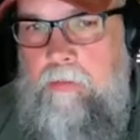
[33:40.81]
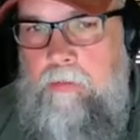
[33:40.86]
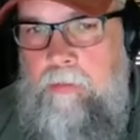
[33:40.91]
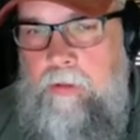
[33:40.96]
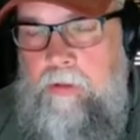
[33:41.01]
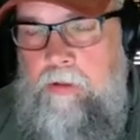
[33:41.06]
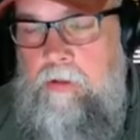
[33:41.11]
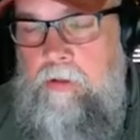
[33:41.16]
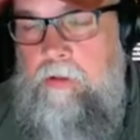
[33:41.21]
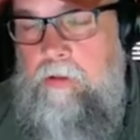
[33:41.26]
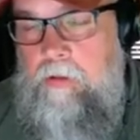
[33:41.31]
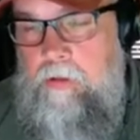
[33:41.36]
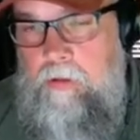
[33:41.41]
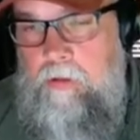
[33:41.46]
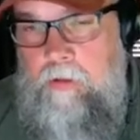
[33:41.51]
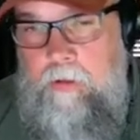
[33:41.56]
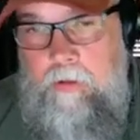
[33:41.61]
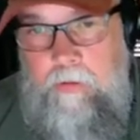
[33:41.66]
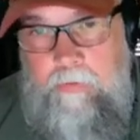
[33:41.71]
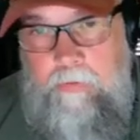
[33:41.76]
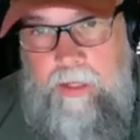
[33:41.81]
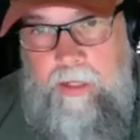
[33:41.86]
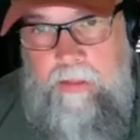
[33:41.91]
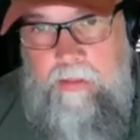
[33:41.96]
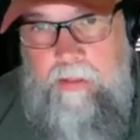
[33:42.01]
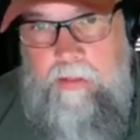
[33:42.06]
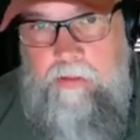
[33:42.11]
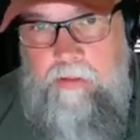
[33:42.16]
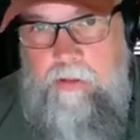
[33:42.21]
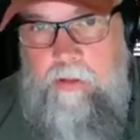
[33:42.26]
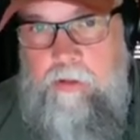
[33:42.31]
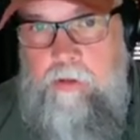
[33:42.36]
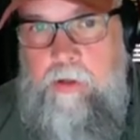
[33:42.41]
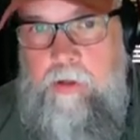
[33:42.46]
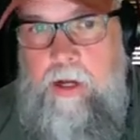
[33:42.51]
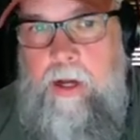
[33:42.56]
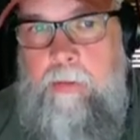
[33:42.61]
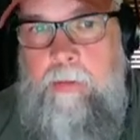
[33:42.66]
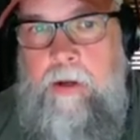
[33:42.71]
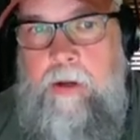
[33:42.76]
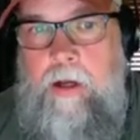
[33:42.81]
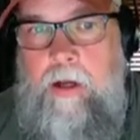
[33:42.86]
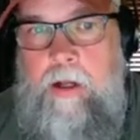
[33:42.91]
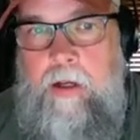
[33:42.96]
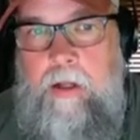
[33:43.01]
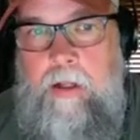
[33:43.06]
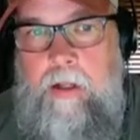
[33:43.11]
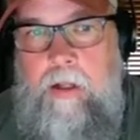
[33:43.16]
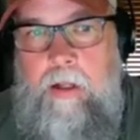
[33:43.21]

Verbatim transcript: But you're you know you've got things on a tripod.